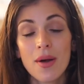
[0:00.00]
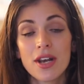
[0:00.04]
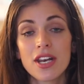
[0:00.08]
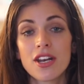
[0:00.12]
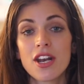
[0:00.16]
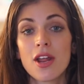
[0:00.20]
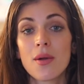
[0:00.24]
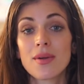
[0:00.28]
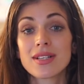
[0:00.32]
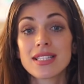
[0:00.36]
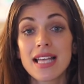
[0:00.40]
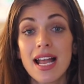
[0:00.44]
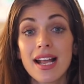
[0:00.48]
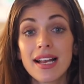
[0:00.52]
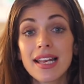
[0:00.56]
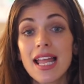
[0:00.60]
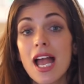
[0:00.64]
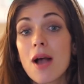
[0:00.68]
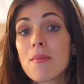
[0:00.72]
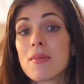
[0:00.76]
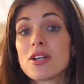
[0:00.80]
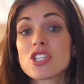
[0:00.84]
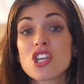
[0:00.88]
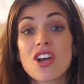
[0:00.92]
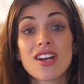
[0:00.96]
and I know exactly
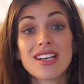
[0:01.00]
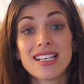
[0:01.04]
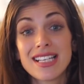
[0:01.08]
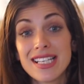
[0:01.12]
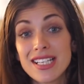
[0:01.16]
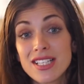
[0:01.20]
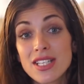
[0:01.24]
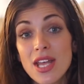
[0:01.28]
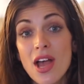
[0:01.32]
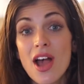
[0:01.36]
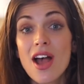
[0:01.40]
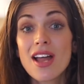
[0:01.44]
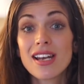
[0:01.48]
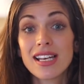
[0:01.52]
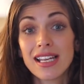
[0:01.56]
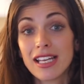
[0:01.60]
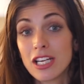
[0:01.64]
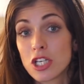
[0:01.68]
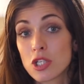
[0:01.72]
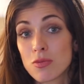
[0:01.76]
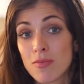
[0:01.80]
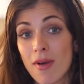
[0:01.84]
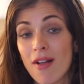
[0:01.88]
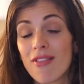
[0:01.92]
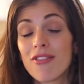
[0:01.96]
how much I need to earn
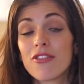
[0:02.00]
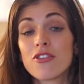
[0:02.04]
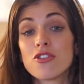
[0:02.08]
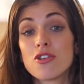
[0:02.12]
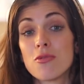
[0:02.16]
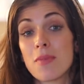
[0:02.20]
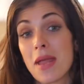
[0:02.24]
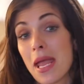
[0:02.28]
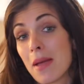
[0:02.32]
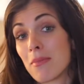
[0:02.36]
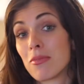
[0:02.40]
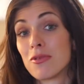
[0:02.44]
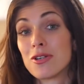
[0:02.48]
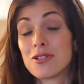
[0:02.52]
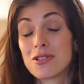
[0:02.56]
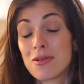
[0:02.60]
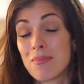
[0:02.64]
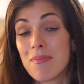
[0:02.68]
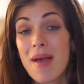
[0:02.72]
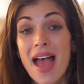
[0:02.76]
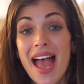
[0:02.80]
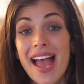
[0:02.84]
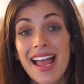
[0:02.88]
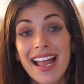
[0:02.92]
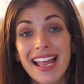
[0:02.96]
each month to be able to
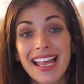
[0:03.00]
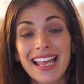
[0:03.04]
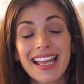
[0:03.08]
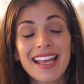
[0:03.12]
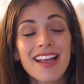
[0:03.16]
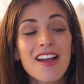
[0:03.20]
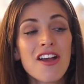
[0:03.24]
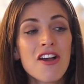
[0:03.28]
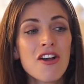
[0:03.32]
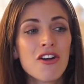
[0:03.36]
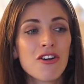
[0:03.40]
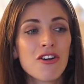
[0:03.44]
pay